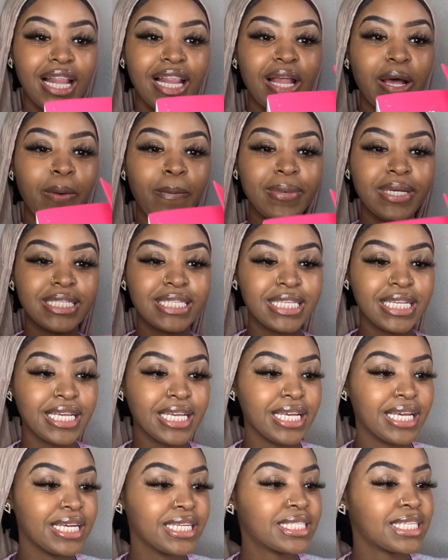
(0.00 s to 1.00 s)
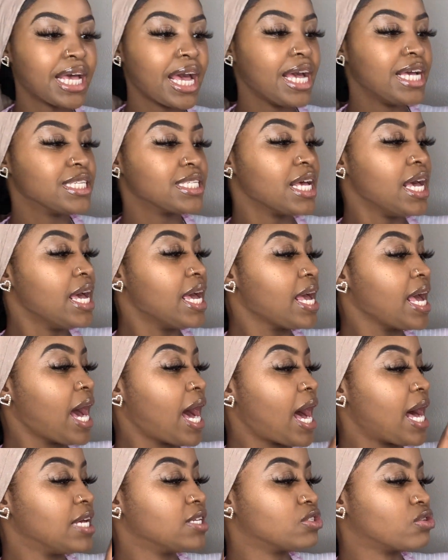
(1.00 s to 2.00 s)
Let me see. It says it
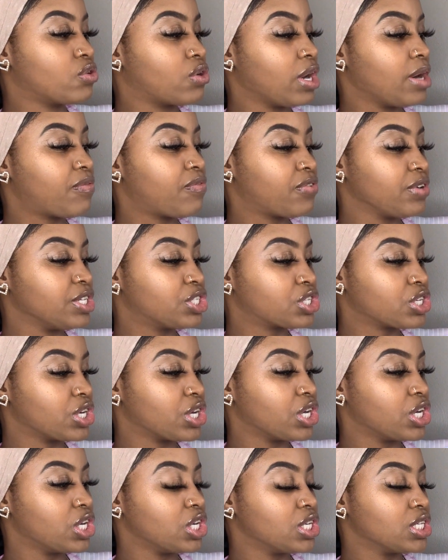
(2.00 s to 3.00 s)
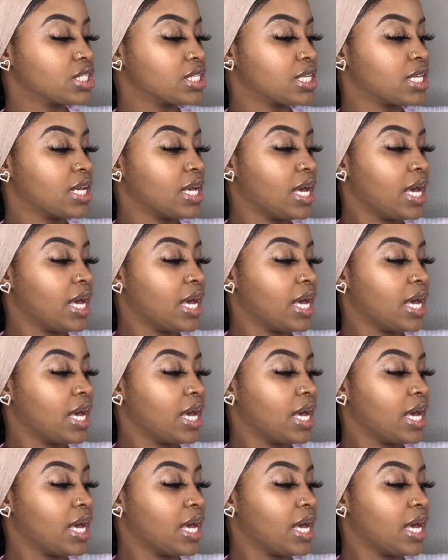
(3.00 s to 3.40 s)
has grip features.